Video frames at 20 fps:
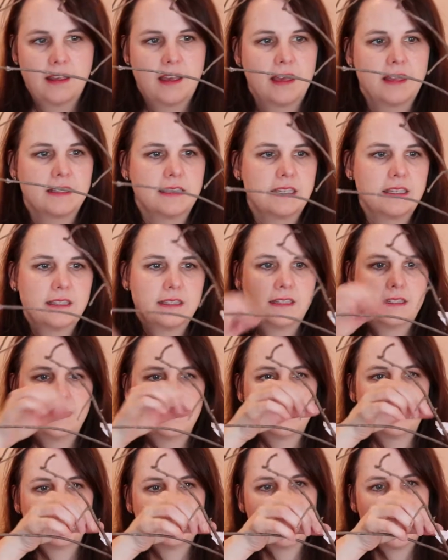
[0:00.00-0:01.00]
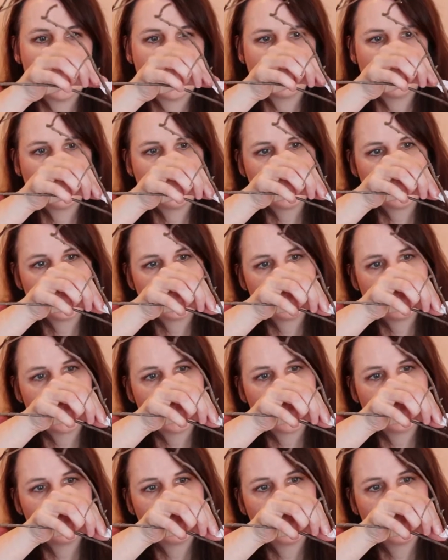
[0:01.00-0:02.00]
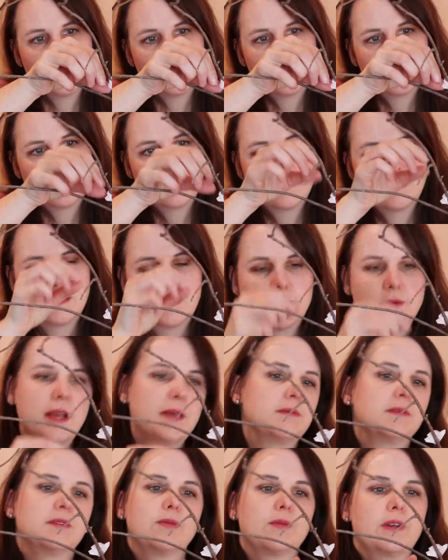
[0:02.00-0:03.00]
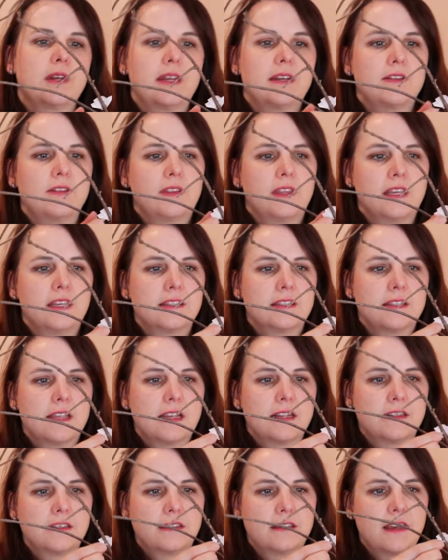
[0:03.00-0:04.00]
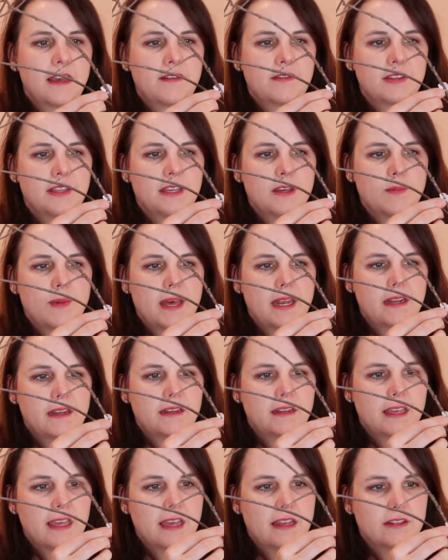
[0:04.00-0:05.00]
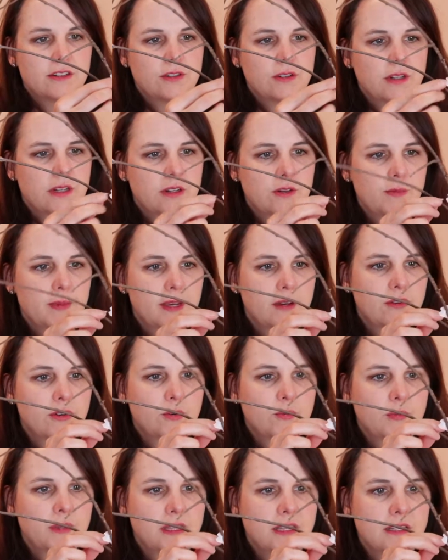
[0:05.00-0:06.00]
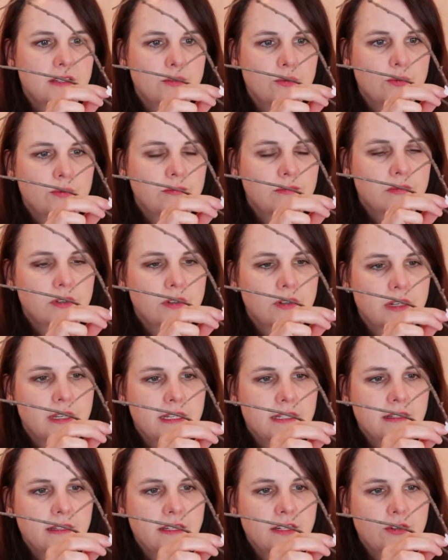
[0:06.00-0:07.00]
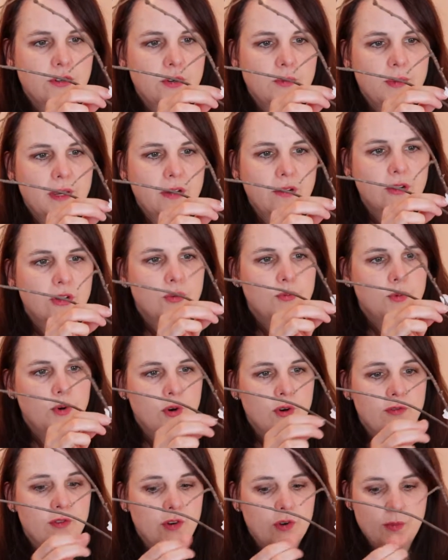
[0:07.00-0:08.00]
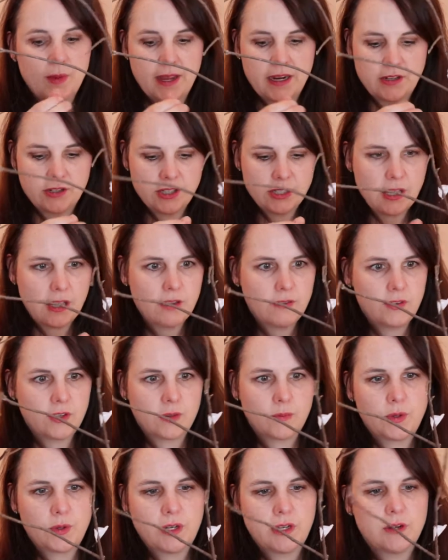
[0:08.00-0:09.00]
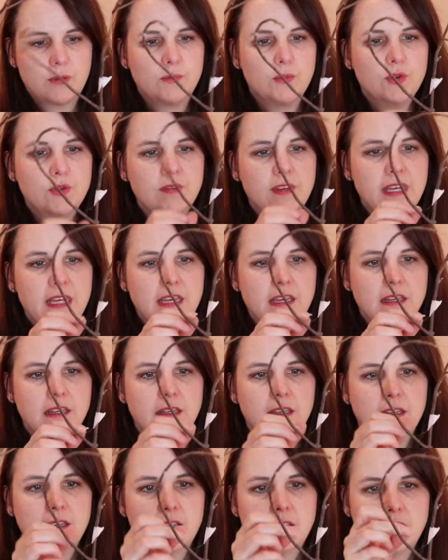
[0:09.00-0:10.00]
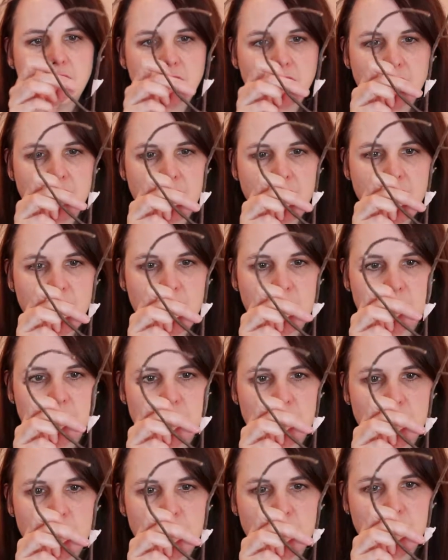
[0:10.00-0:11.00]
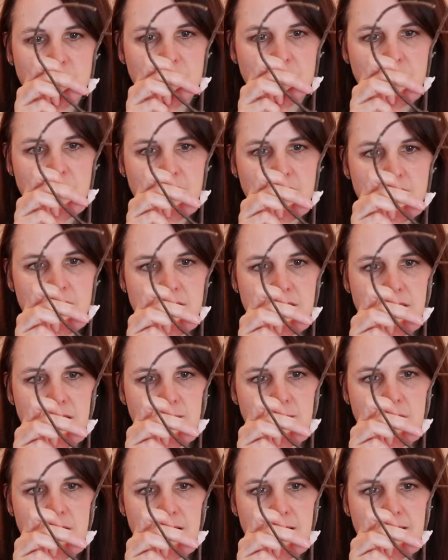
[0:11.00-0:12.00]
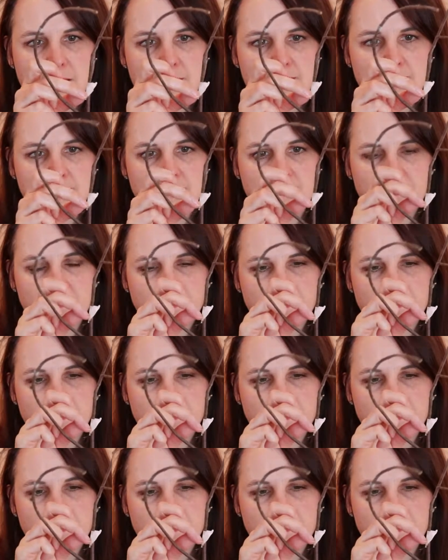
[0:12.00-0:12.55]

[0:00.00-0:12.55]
and still have a fun time. Sometimes when I do things that you have to think about it and you can't do it in a big group, but this you could easily do in a big group, or if you were by yourself, put in a movie, watch the movie at the same time.